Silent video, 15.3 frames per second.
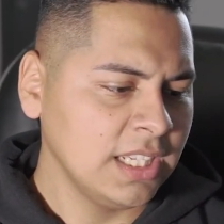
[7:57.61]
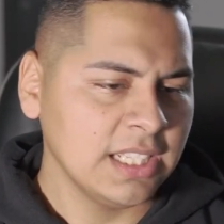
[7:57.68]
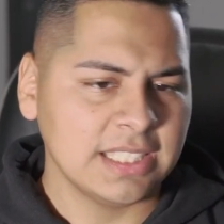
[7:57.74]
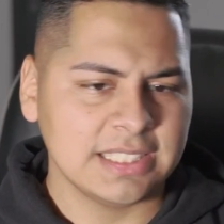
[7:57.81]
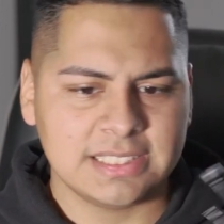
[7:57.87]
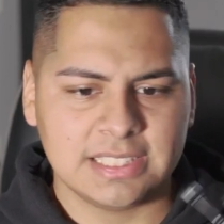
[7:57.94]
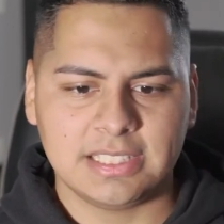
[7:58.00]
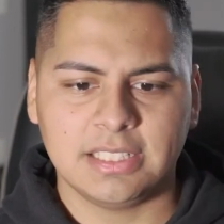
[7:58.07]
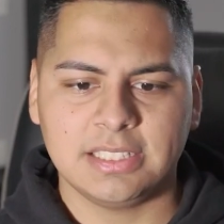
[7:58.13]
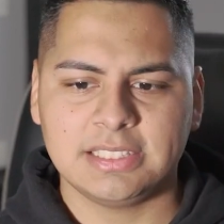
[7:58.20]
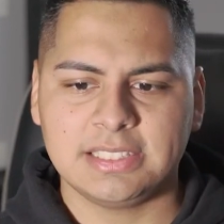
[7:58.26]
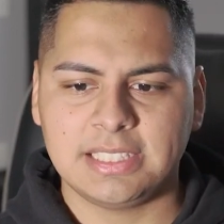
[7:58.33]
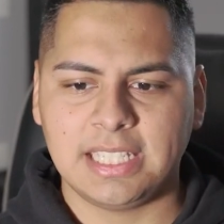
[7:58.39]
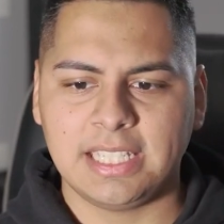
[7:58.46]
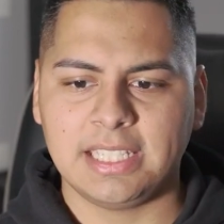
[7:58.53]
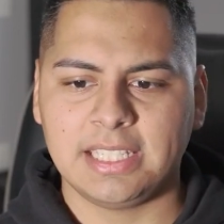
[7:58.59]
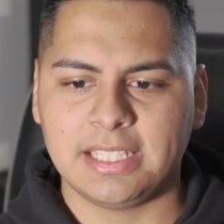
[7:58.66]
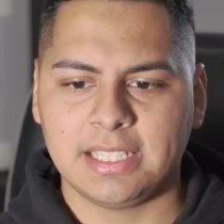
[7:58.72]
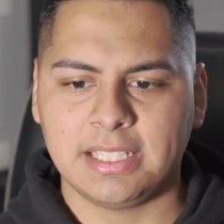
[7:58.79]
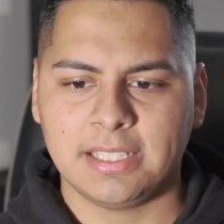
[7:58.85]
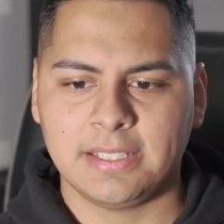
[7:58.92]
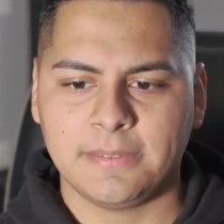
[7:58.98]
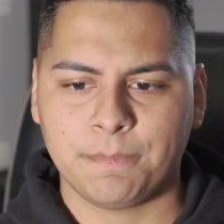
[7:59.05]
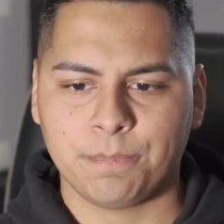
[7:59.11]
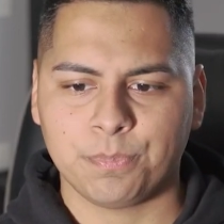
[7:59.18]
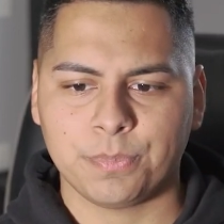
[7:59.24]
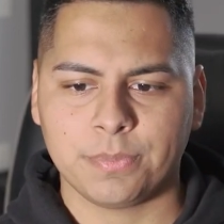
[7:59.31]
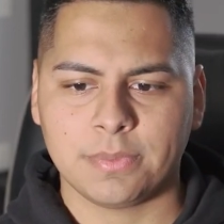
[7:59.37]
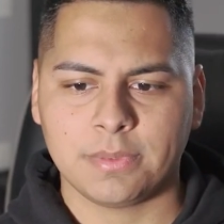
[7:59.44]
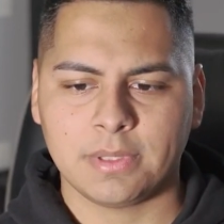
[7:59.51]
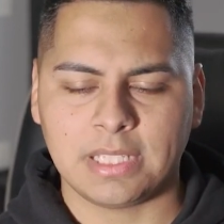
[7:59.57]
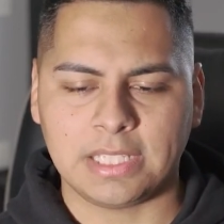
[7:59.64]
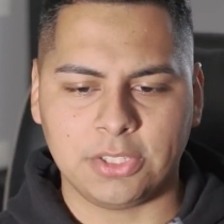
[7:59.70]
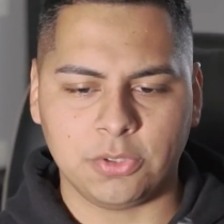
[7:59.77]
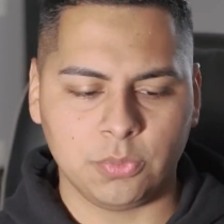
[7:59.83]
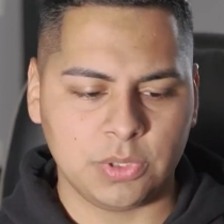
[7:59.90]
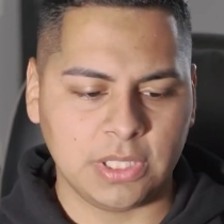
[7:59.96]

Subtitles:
because it does take, like, you